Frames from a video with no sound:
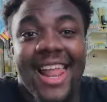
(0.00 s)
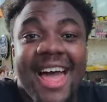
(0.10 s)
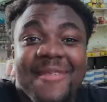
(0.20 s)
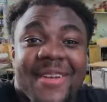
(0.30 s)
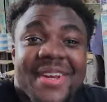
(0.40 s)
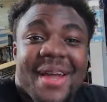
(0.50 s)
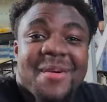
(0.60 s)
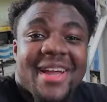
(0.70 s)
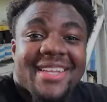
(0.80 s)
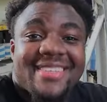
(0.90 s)
Live and
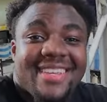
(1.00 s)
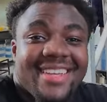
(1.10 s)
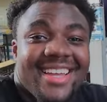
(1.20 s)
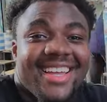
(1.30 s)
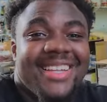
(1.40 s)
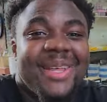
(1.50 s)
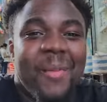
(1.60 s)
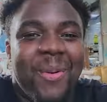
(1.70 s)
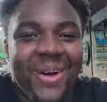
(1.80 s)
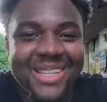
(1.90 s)
direct.
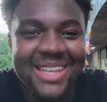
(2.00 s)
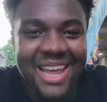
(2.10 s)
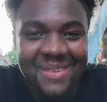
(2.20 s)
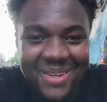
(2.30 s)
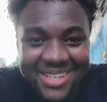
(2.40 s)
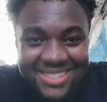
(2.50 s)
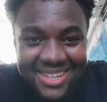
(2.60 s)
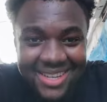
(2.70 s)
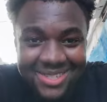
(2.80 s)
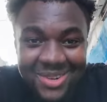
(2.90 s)
The boy David is
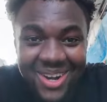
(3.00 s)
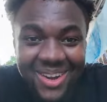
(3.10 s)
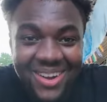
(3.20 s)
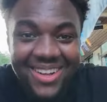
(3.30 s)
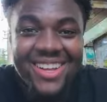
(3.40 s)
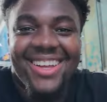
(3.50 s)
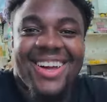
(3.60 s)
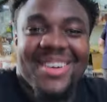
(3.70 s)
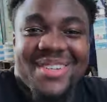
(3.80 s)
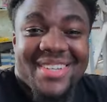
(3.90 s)
in Israel.
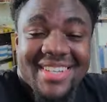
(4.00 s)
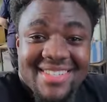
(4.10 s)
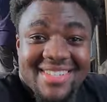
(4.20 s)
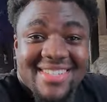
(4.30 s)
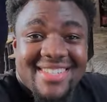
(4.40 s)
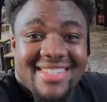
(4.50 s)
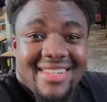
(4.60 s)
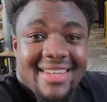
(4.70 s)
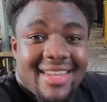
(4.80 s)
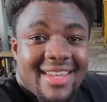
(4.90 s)
Oh, dude, this is
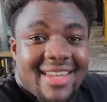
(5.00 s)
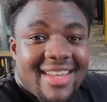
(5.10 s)
sick.